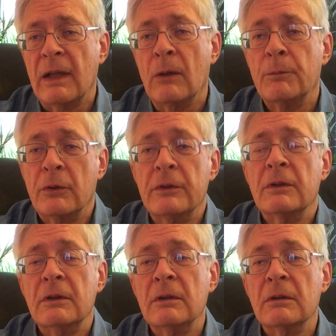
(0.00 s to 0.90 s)
output.
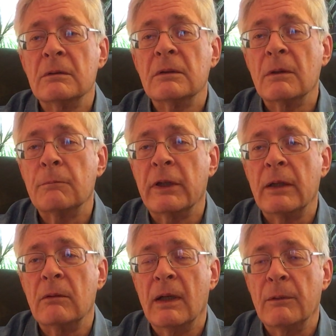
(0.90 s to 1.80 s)

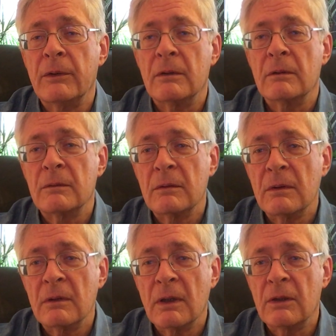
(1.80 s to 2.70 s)
Play around with
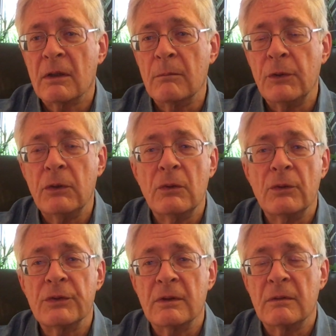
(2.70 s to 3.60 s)
on the
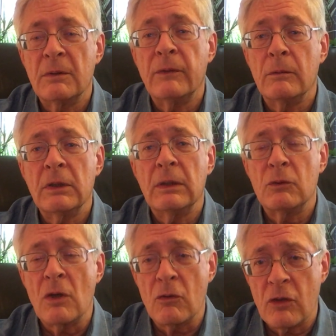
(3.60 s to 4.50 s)
computers. If you
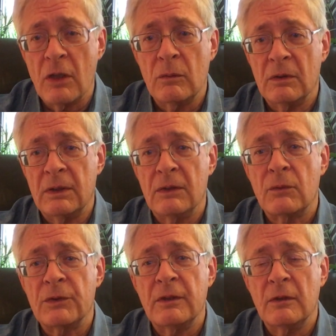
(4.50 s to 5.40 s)
really are genuinely
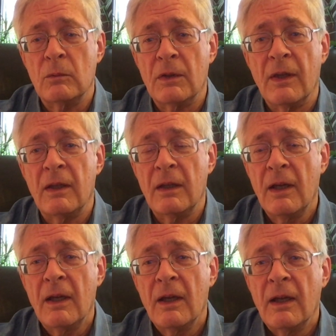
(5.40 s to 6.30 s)
interested in
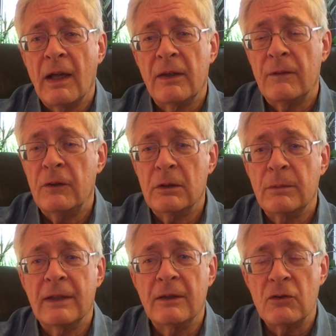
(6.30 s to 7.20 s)
how they feel
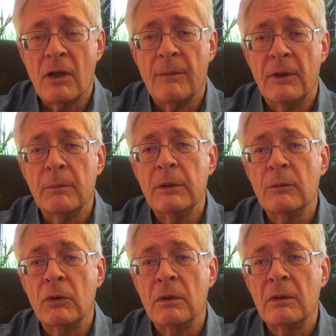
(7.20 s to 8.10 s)
about the job, they'll be
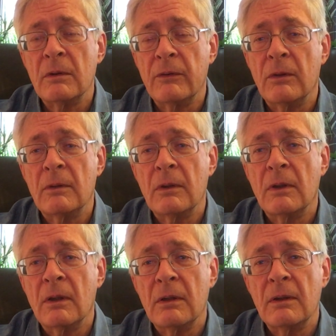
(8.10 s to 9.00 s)
more of
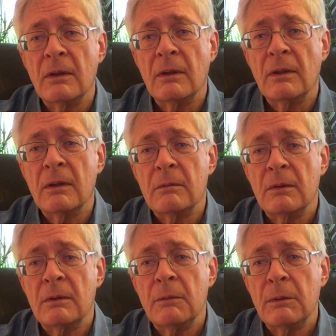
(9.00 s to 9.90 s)

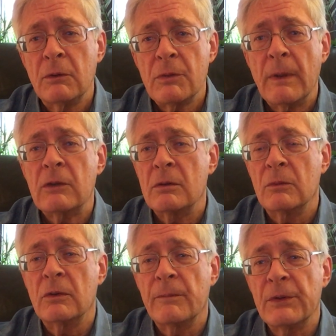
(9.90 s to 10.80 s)
they'll be respect you
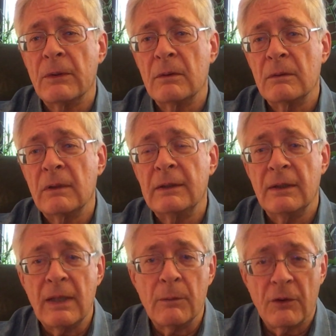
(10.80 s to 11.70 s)
more. So I
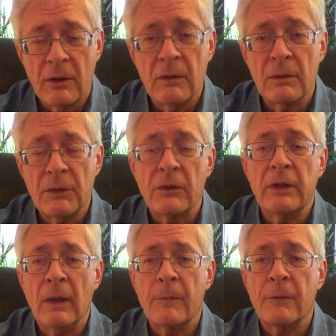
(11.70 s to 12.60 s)
did that with her, and it was
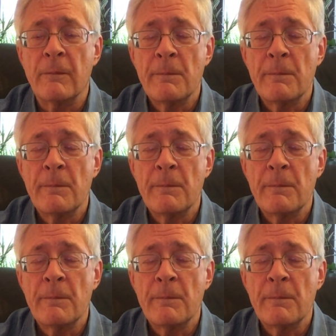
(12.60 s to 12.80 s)
very helpful.